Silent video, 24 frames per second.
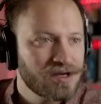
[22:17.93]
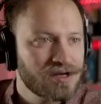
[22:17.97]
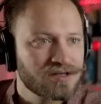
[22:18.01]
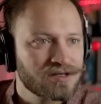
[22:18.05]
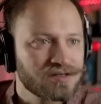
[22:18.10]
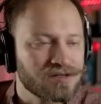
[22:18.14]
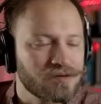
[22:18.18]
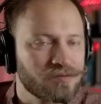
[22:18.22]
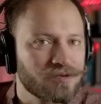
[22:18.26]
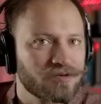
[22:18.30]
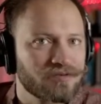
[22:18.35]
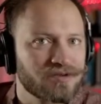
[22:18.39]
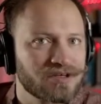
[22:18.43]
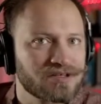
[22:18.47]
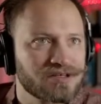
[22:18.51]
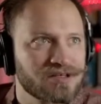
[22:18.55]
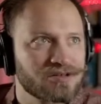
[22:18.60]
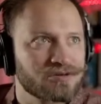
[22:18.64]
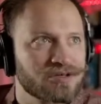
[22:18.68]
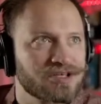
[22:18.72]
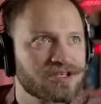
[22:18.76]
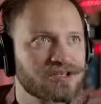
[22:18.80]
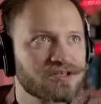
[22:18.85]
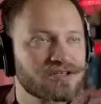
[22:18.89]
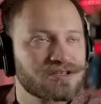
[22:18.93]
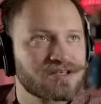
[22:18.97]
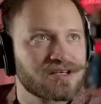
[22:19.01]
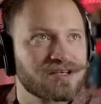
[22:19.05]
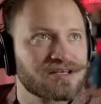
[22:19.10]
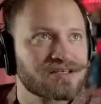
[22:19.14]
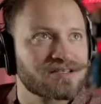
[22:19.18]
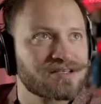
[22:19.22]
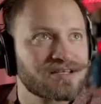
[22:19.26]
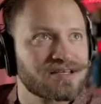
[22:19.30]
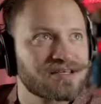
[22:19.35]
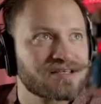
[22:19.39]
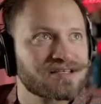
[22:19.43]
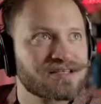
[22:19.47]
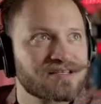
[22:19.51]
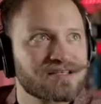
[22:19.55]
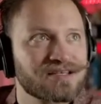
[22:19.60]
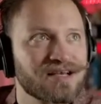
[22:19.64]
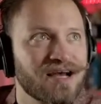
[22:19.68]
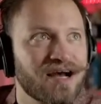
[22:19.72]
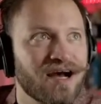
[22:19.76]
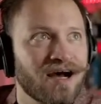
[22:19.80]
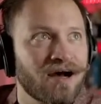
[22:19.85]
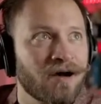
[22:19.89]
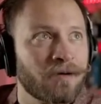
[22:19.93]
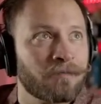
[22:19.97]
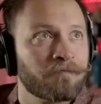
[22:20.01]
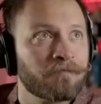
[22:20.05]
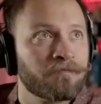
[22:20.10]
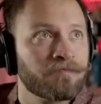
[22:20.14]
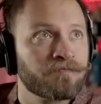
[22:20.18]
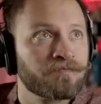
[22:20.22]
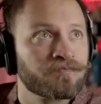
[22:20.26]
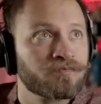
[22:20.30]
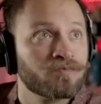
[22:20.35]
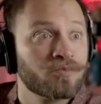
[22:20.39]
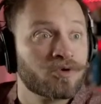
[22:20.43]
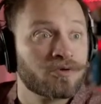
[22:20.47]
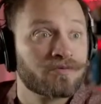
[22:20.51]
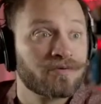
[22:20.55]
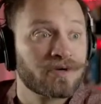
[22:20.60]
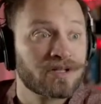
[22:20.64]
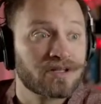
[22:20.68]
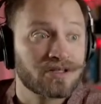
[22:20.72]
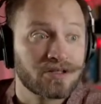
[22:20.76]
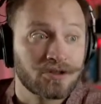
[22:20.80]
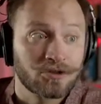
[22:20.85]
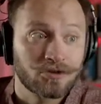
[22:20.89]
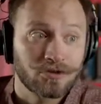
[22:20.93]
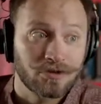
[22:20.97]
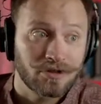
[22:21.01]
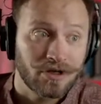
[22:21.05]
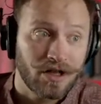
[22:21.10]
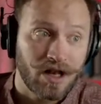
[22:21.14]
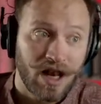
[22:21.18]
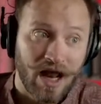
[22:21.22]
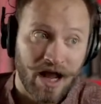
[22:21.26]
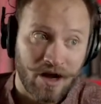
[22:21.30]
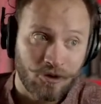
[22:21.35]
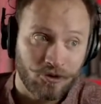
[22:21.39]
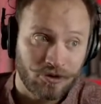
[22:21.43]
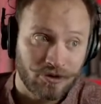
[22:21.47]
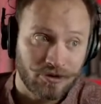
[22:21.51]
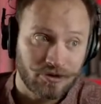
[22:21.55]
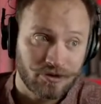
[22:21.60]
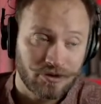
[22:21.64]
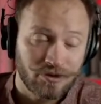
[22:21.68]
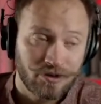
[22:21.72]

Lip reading: some of these situations is this movement into the cloud.